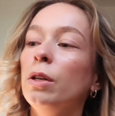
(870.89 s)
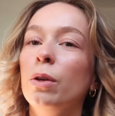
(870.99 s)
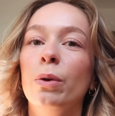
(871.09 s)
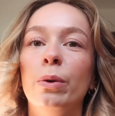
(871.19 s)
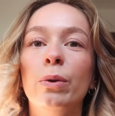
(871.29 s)

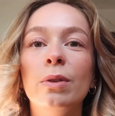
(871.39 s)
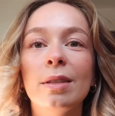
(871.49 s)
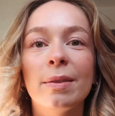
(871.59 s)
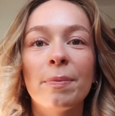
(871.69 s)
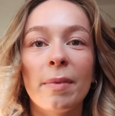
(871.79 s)

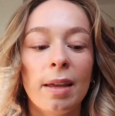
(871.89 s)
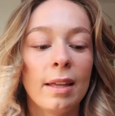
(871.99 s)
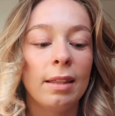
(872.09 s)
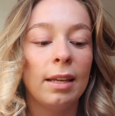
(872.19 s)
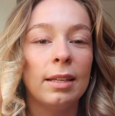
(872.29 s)
use
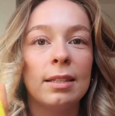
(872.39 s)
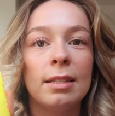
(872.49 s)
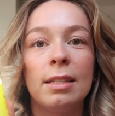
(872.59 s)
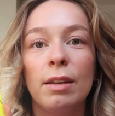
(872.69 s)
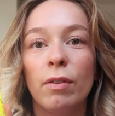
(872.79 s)

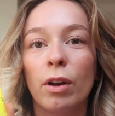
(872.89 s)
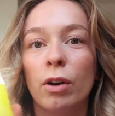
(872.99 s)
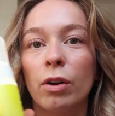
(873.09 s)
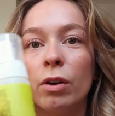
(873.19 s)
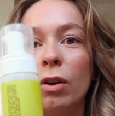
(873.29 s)
this Diva
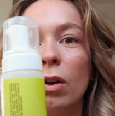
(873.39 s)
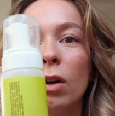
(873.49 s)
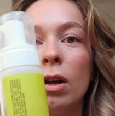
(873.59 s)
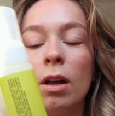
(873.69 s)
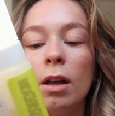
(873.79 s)
Curl.